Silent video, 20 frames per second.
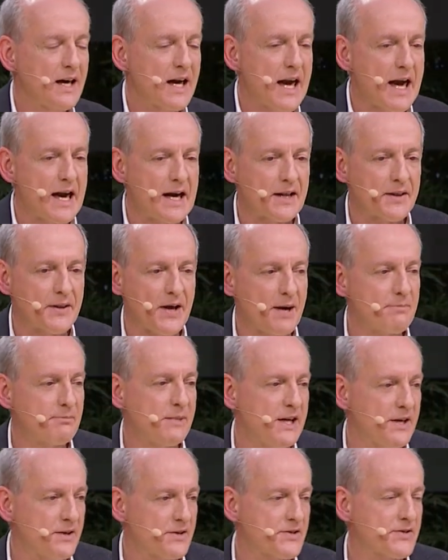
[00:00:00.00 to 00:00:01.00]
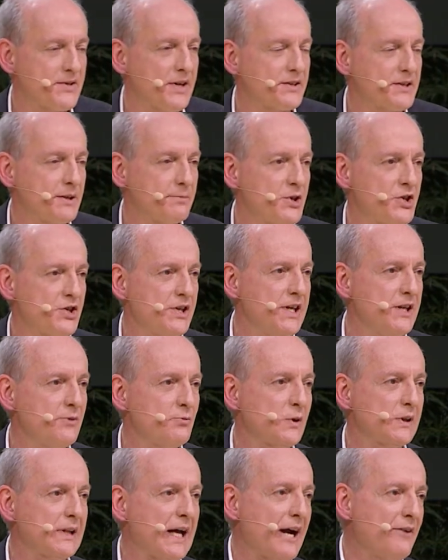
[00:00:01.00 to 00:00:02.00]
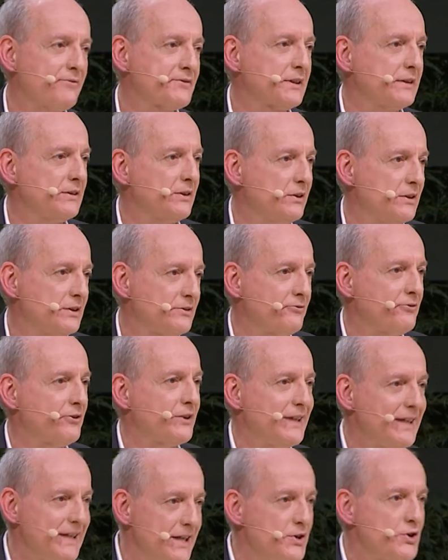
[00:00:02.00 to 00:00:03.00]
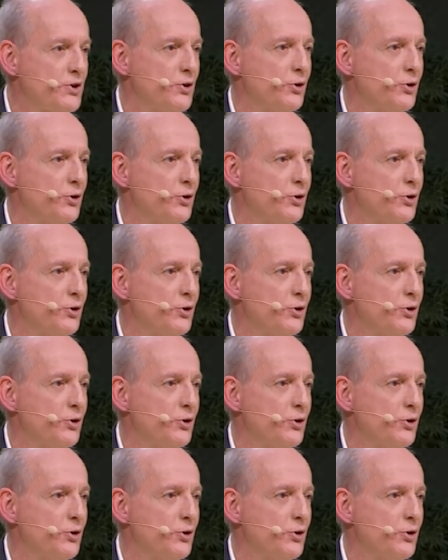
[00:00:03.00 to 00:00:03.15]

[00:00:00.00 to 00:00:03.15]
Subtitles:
And that means that the machine will have to learn for each